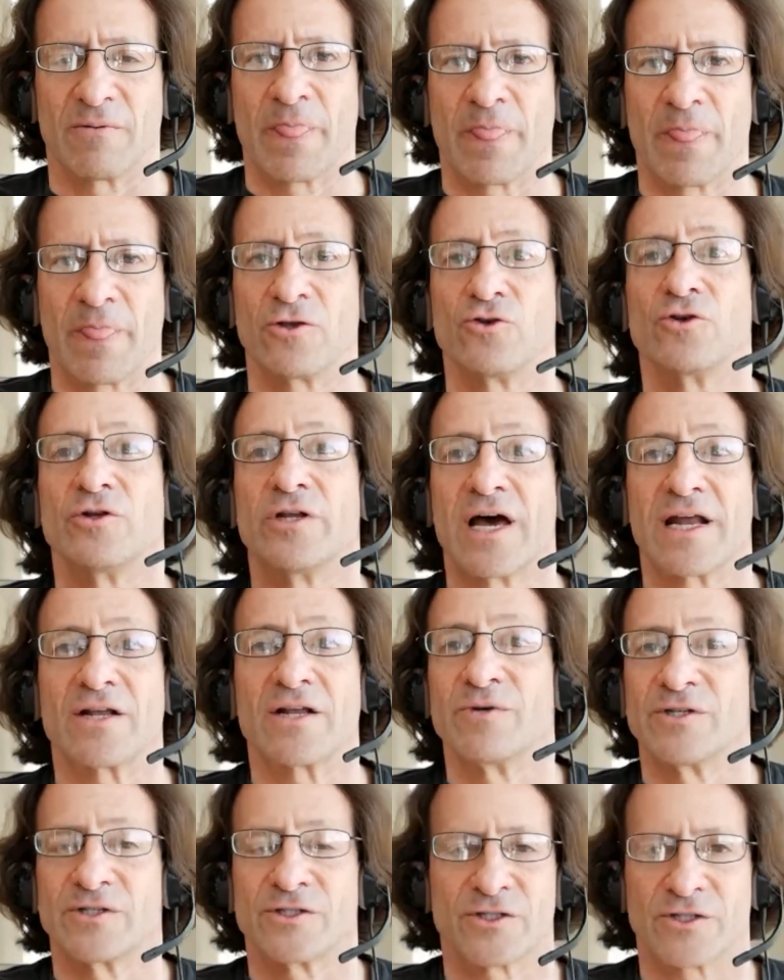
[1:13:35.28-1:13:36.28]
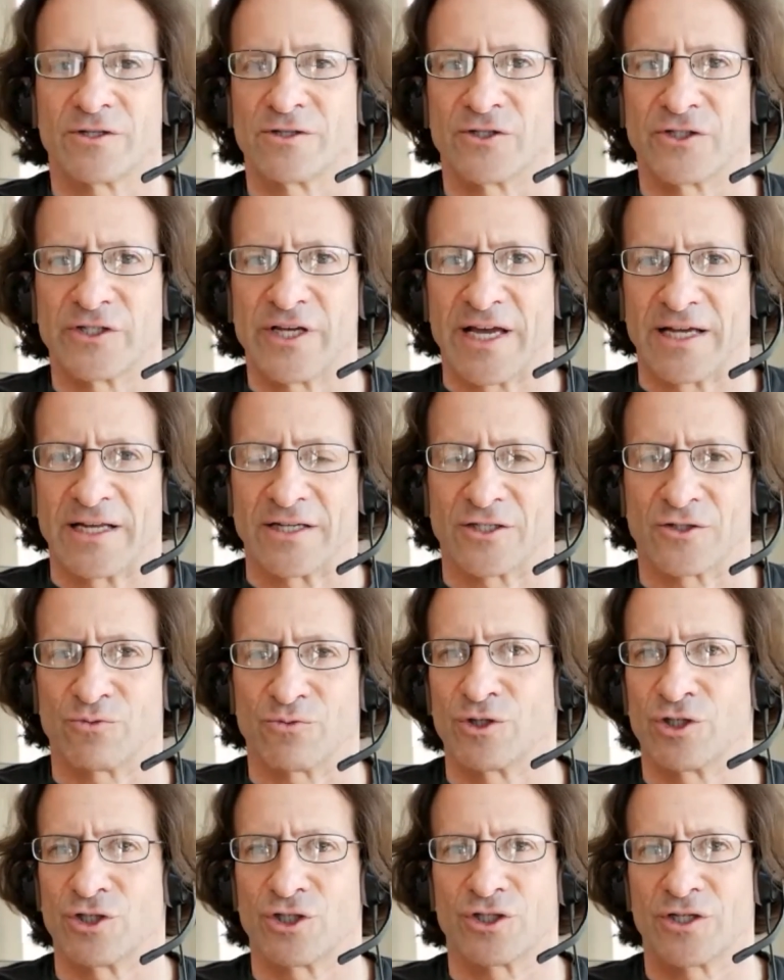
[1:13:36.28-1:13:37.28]
unanimous consent,
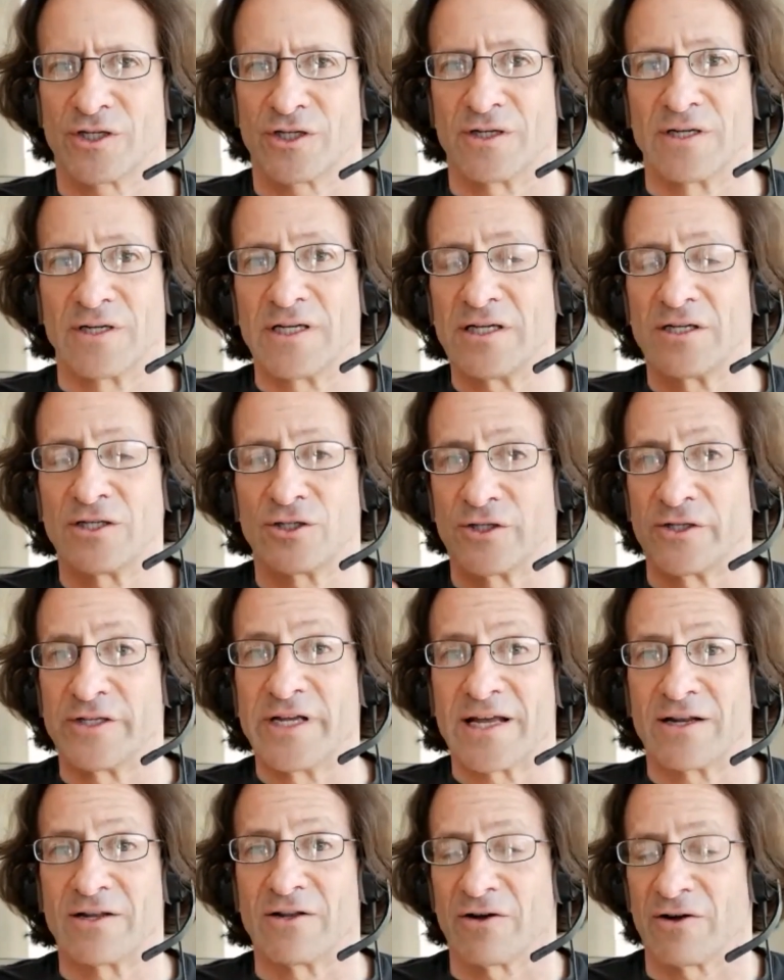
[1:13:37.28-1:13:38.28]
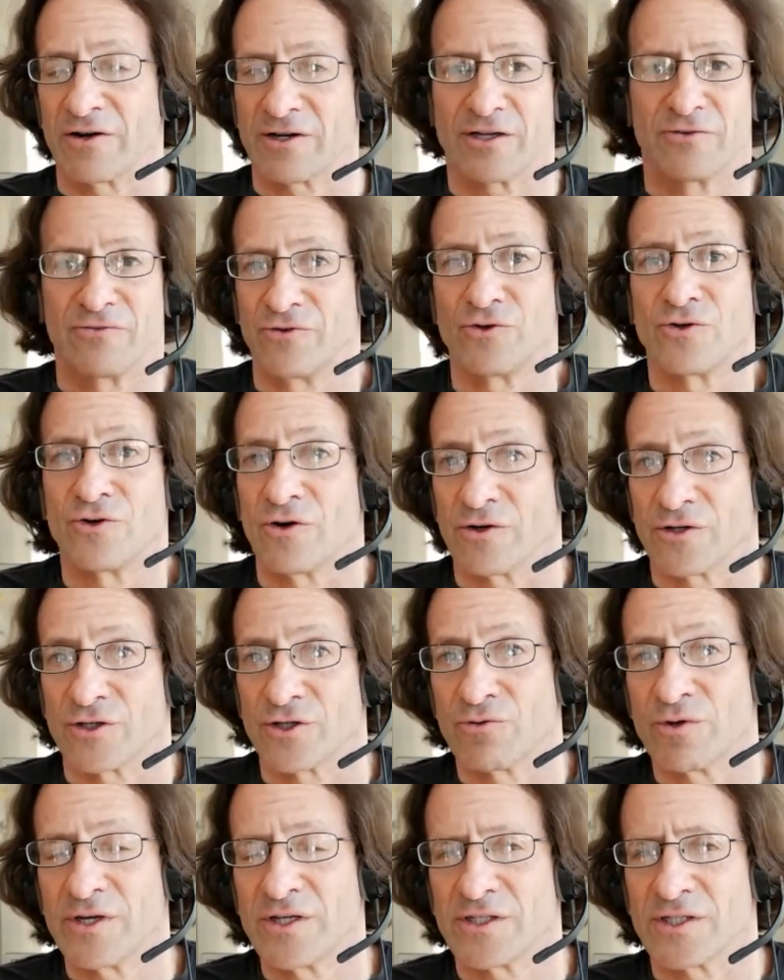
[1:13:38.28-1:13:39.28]
which can lead to deadlock if you can't
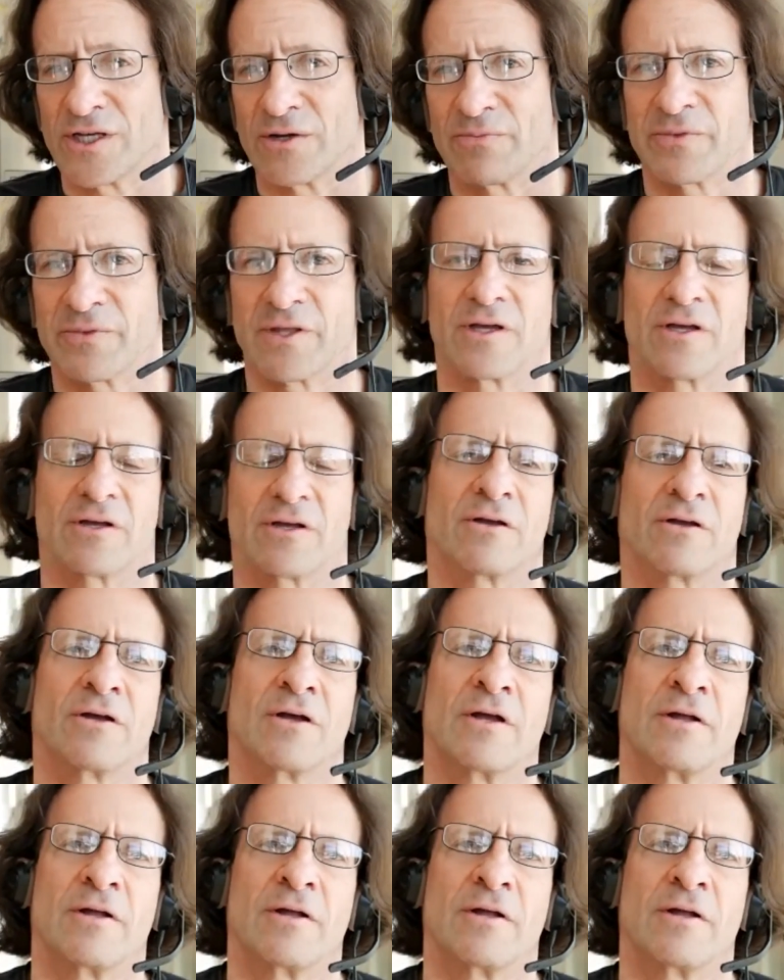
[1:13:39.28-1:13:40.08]
agree something.